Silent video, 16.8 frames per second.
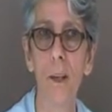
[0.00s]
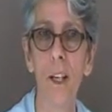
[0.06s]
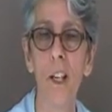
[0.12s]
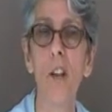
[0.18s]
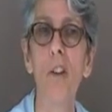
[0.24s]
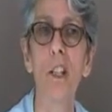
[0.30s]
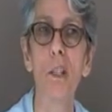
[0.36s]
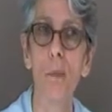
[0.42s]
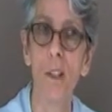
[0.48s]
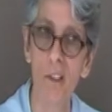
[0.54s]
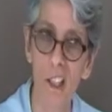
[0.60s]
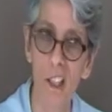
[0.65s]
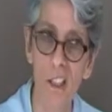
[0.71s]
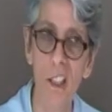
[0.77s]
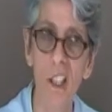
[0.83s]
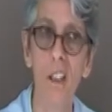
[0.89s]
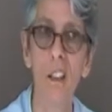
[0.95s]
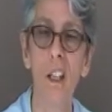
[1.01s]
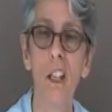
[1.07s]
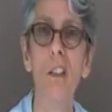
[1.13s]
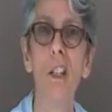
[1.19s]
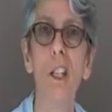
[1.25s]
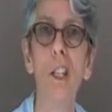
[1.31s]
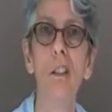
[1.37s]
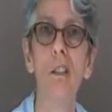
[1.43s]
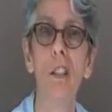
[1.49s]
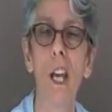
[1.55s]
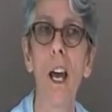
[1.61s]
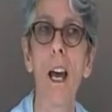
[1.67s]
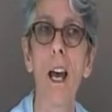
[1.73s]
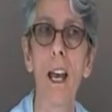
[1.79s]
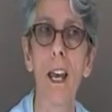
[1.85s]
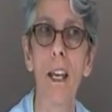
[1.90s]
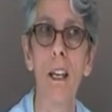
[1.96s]
about her experience in the
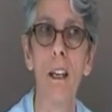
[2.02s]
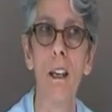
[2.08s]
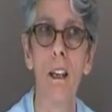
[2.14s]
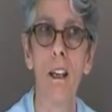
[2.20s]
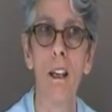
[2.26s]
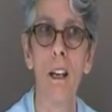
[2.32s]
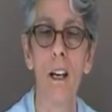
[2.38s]
UK.